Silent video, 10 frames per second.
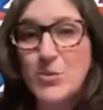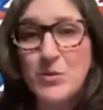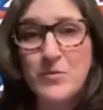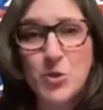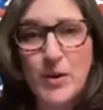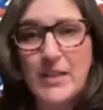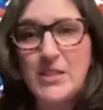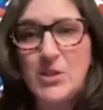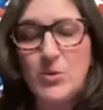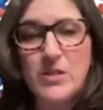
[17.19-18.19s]
sort of
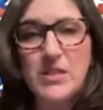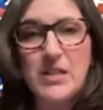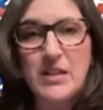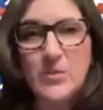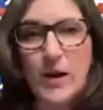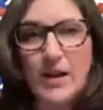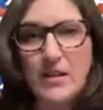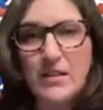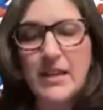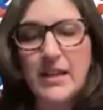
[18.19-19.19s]
trends you are seeing as
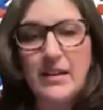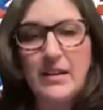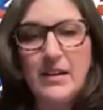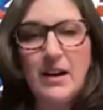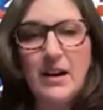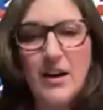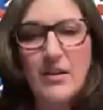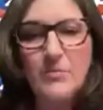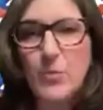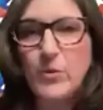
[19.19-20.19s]
well that
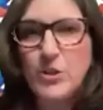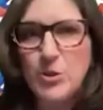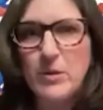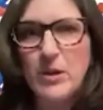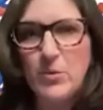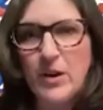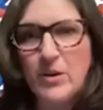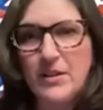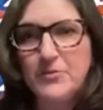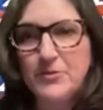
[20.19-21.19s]
that we should be aware
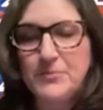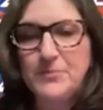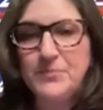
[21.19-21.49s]
of.